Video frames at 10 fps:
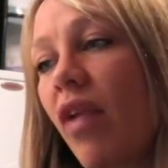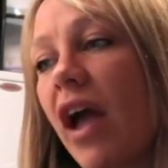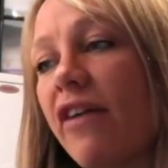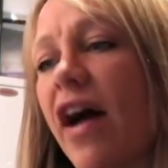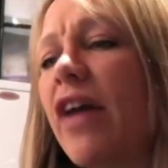
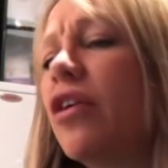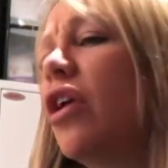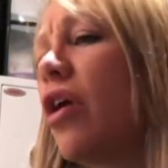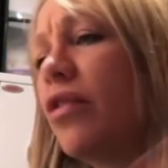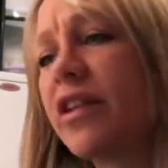have had
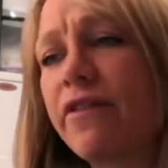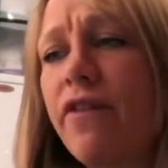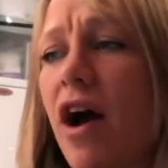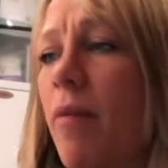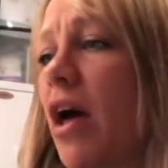loads of
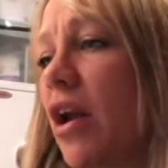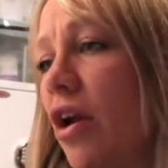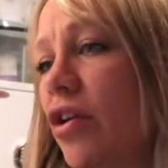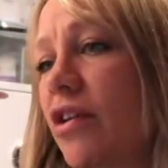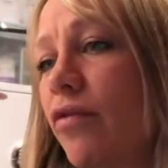fiber and
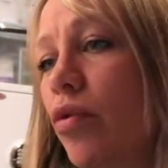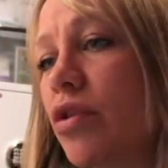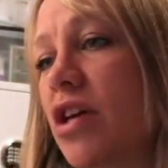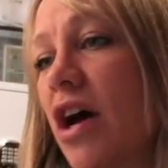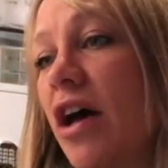loads of
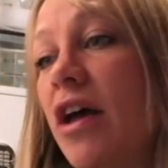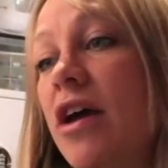water,